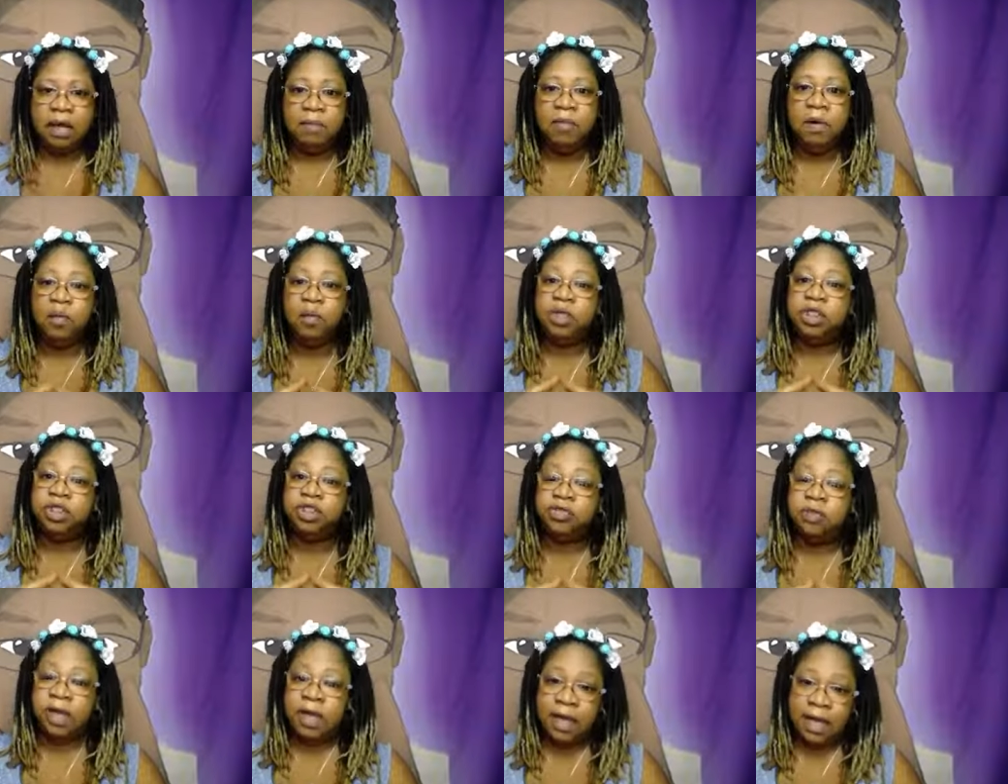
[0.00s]
But what
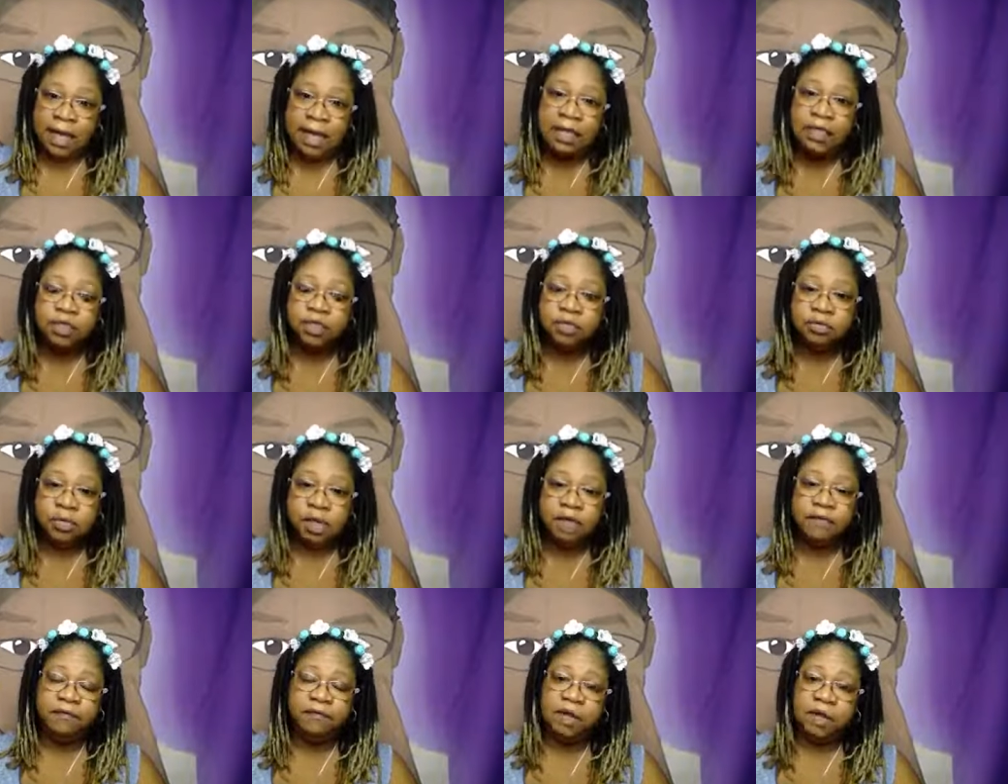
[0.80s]
you can do
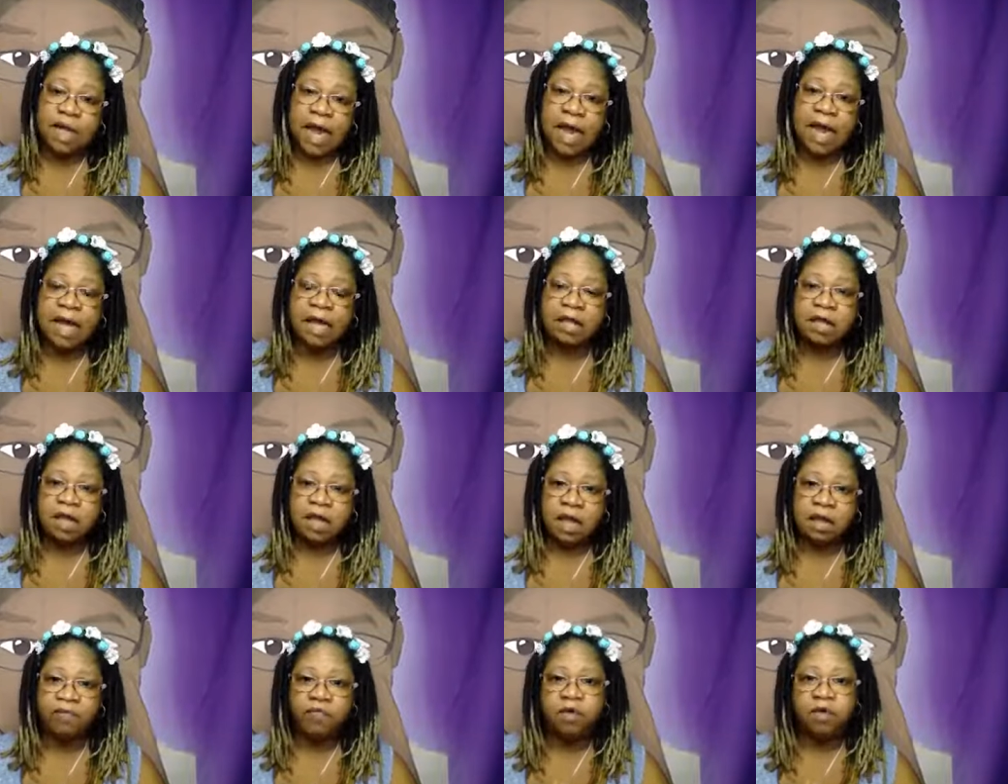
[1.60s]
if you're not in the
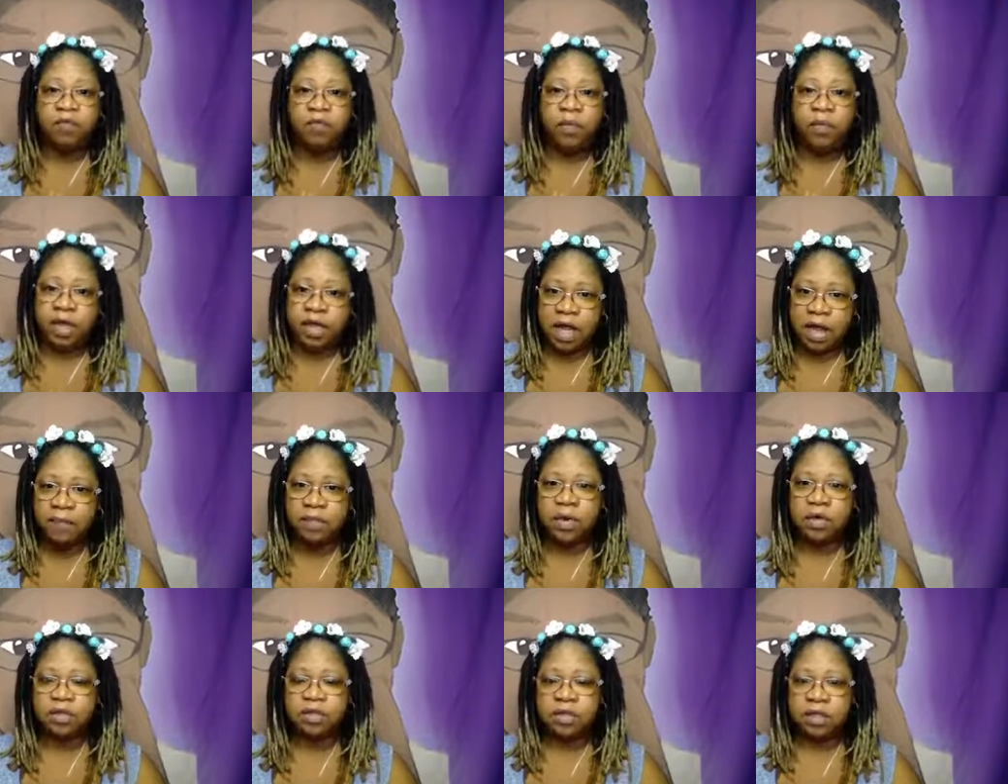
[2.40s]
level of where that
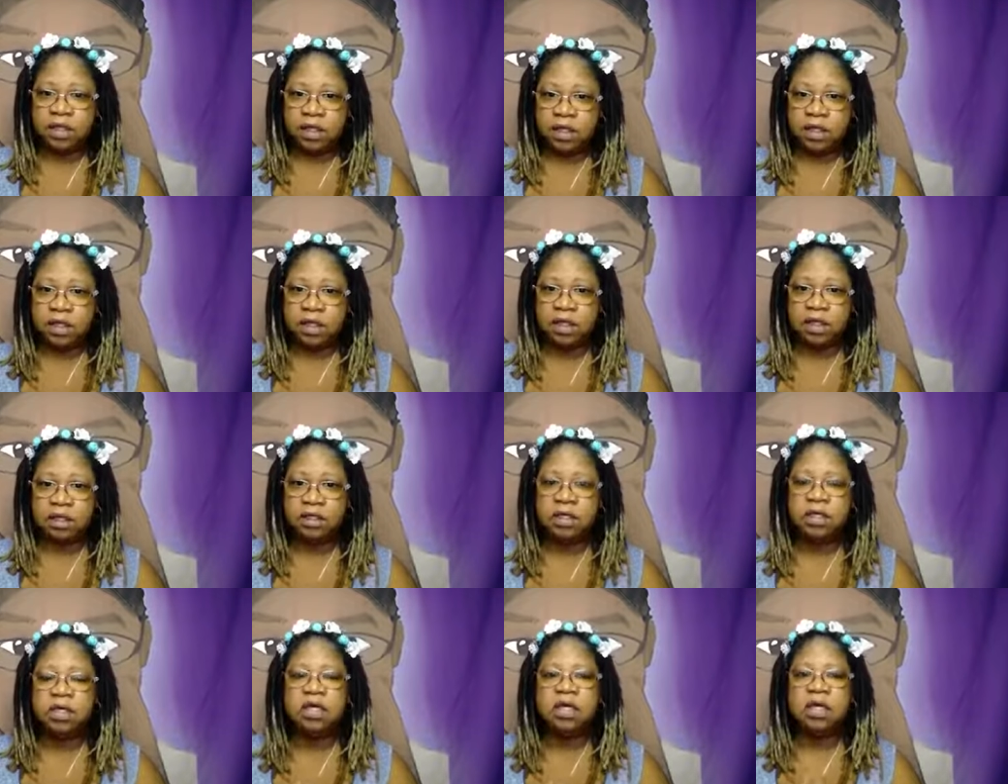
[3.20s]
person
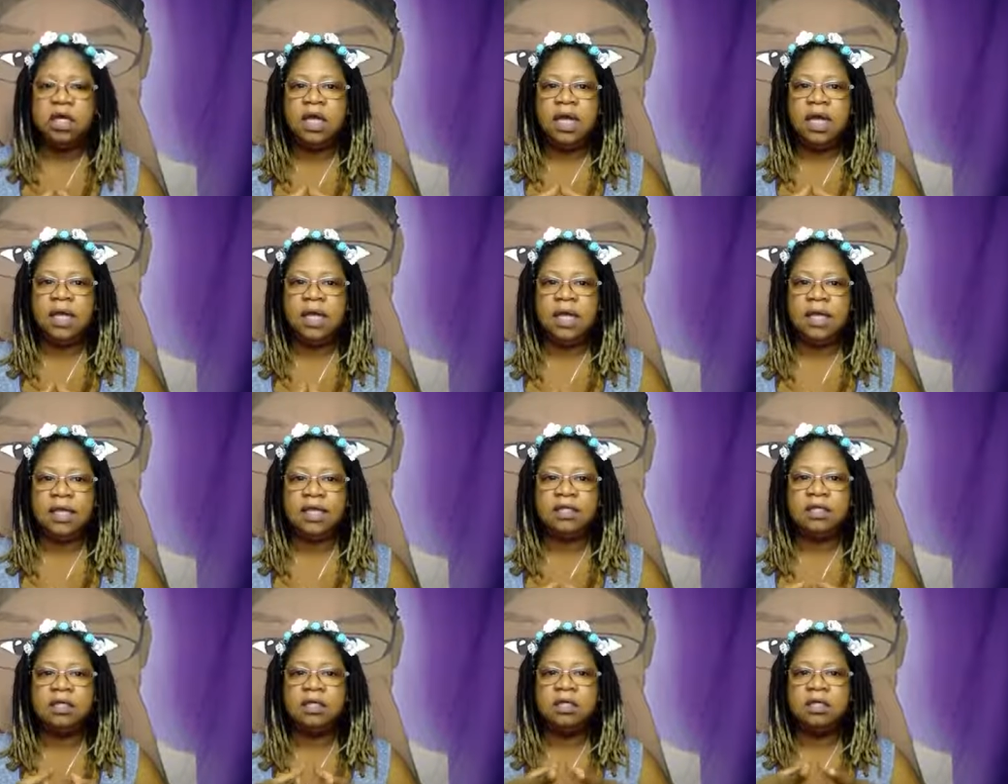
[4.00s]
is
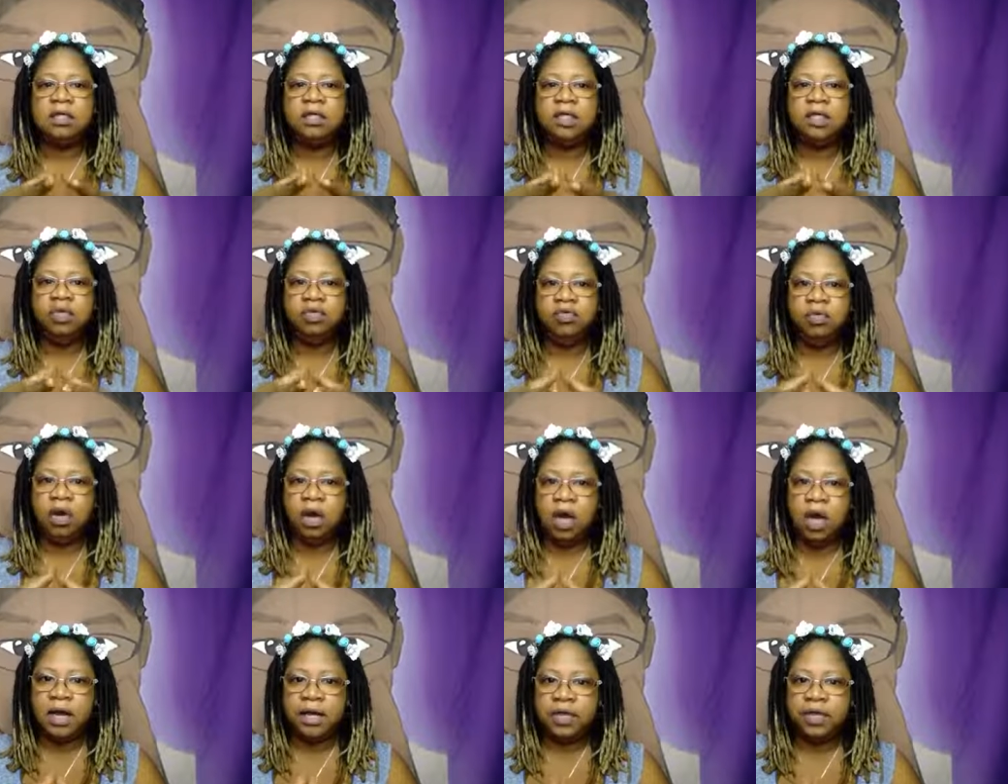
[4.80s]
you
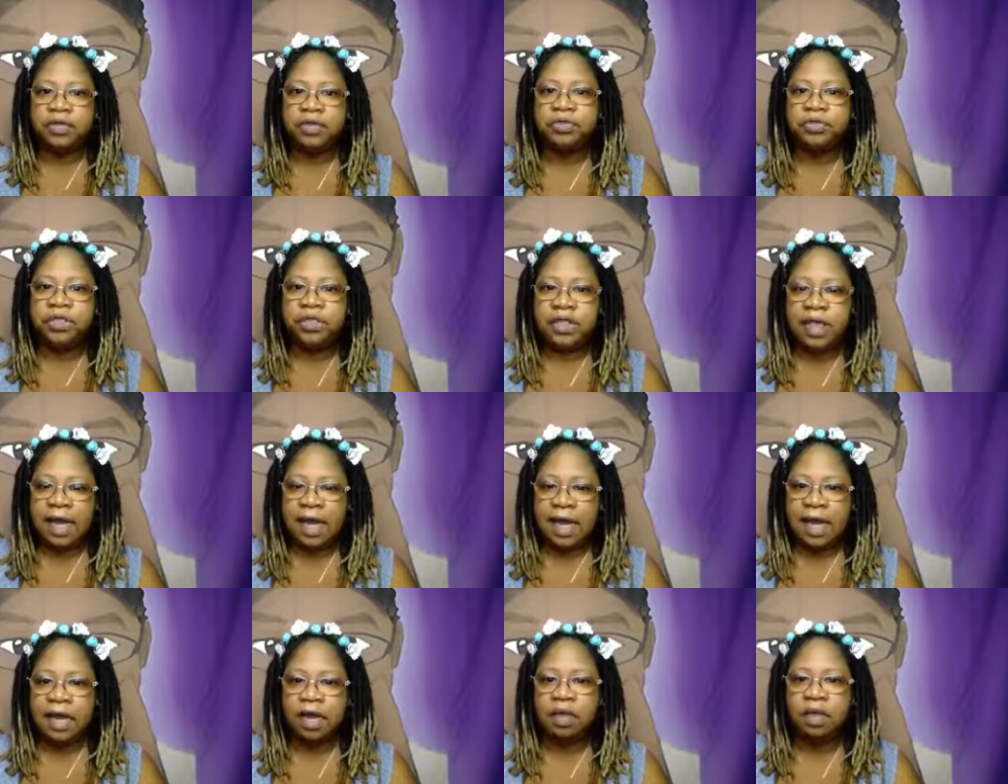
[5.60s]

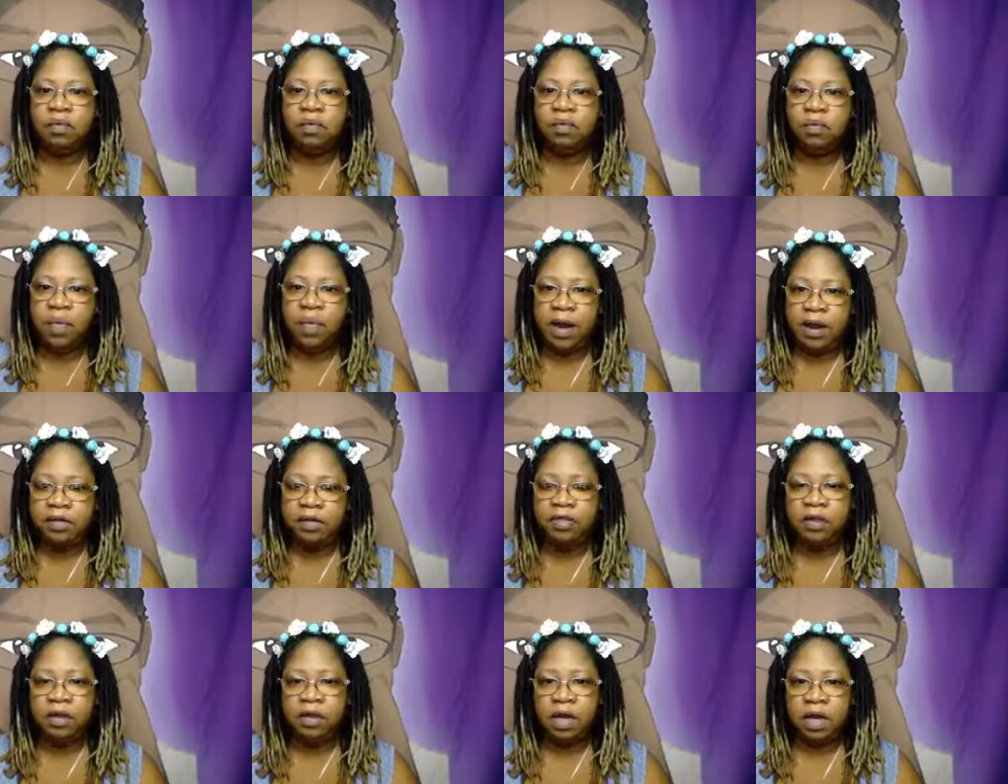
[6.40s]
understand where
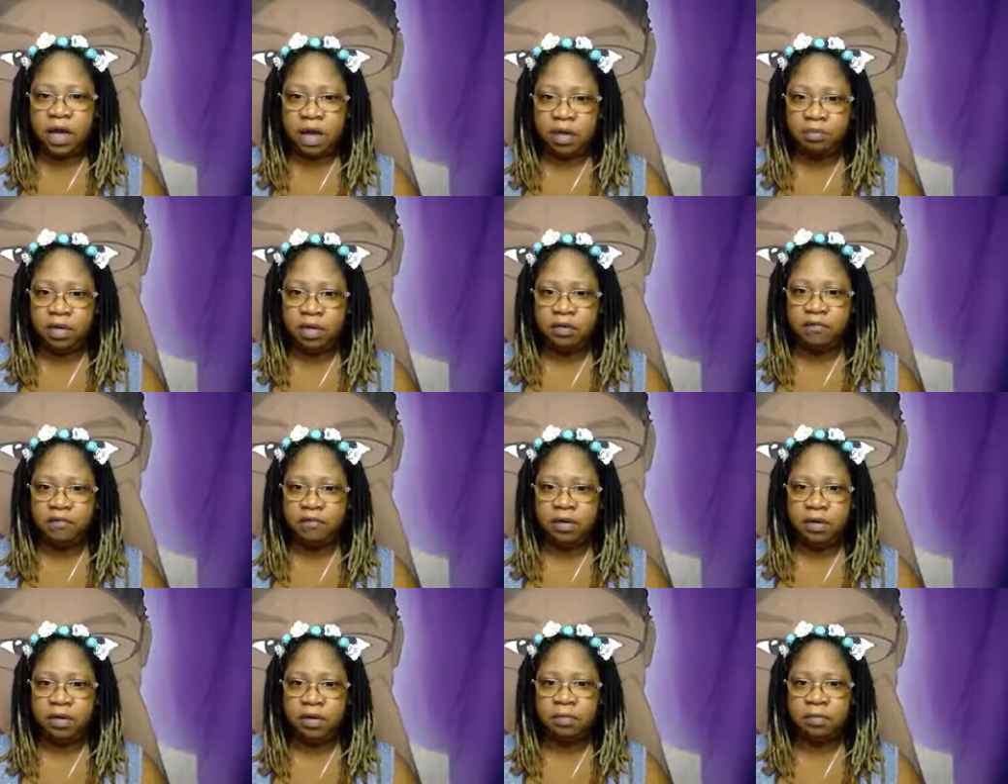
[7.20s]
they're coming
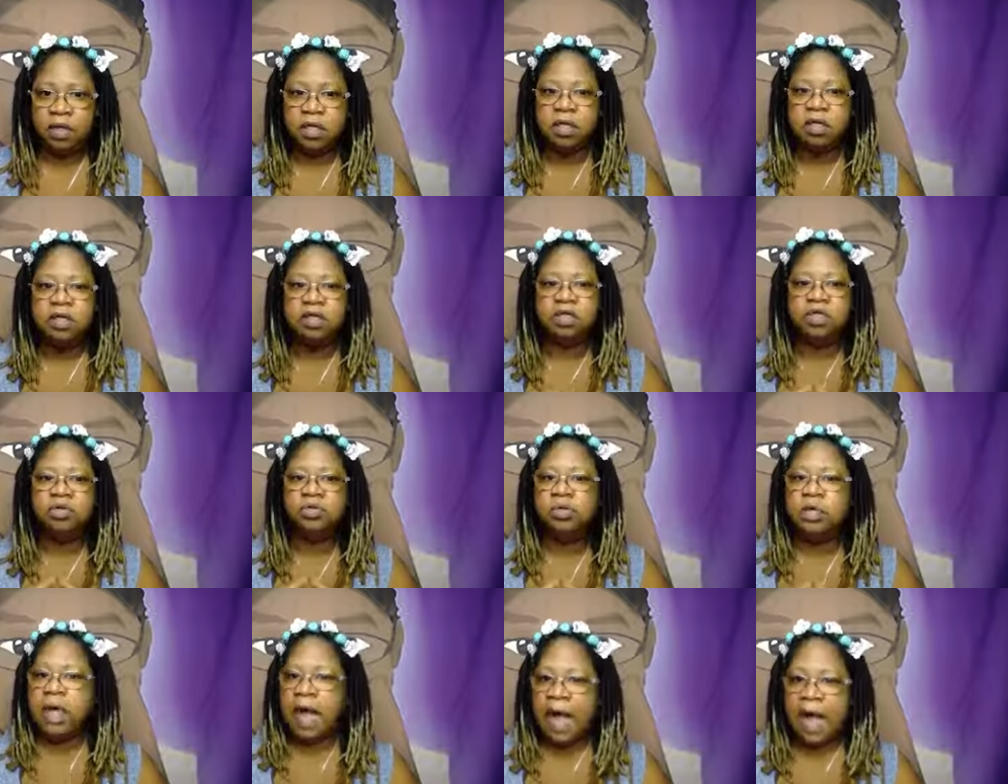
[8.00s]
from.
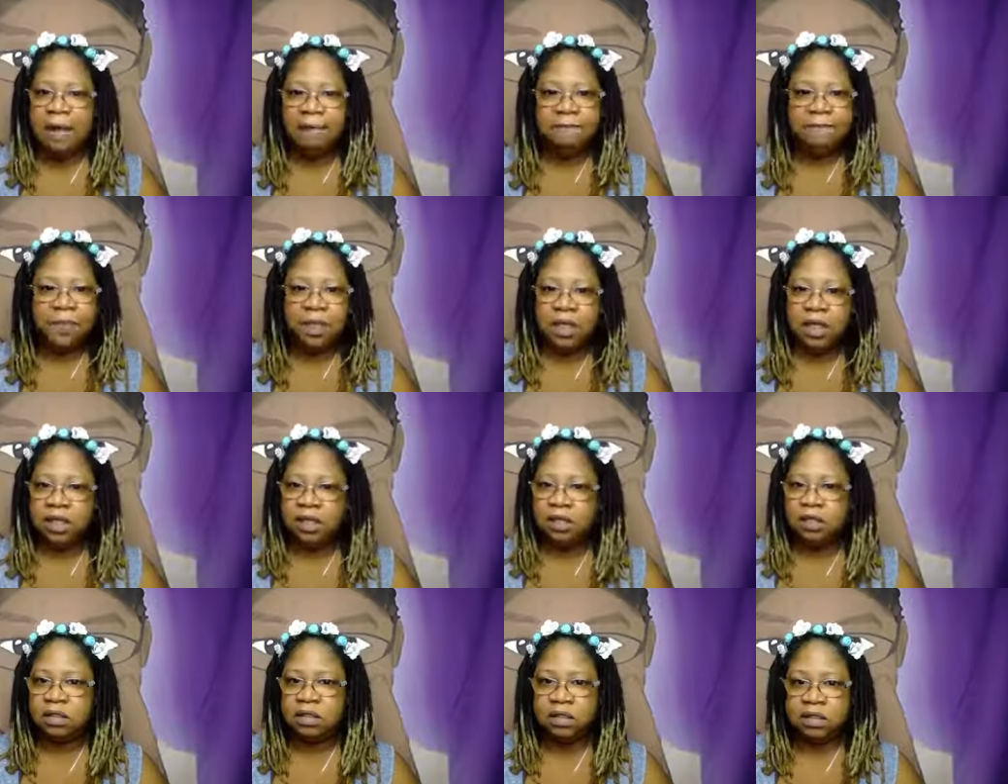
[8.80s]
Do not
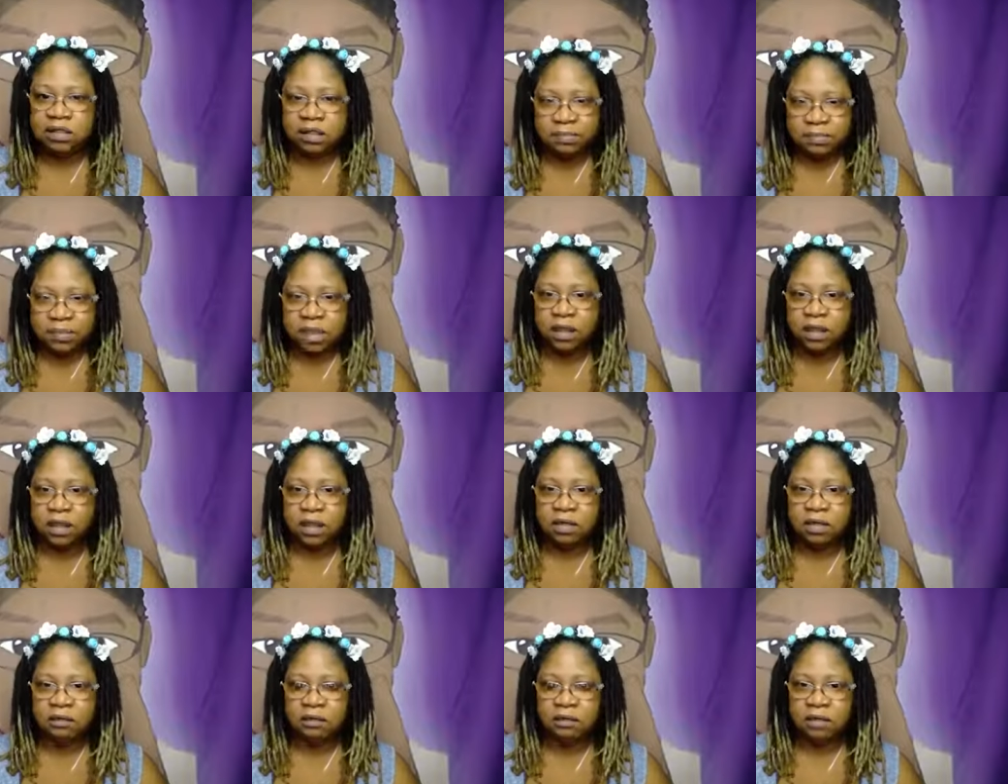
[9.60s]
be
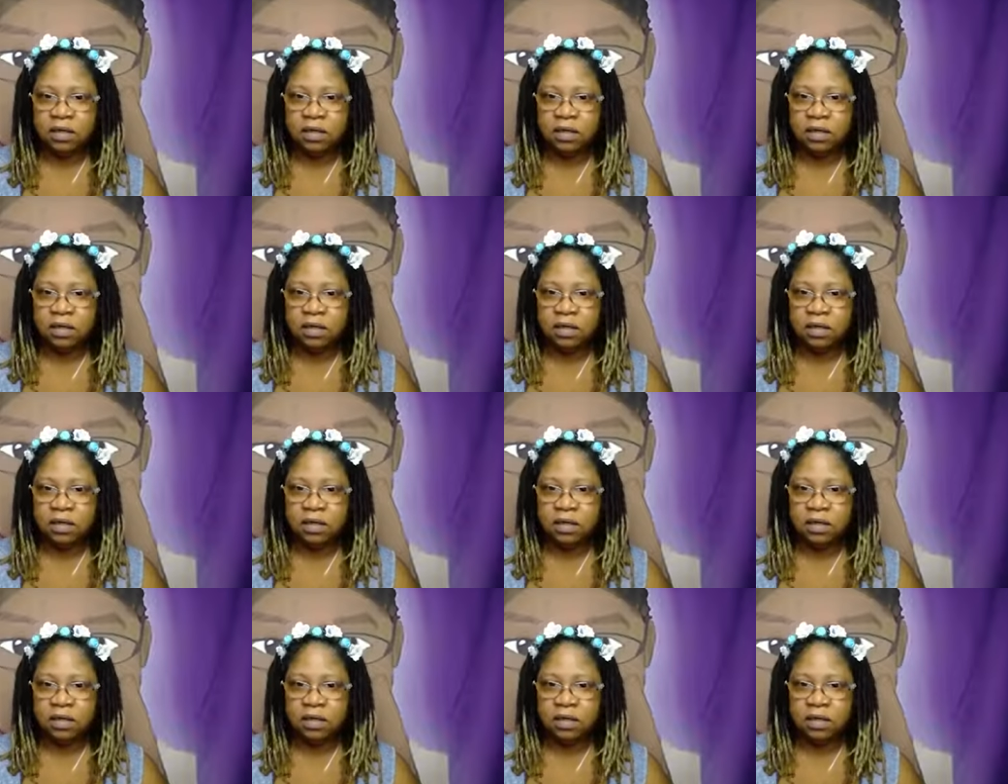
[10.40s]
dismissive.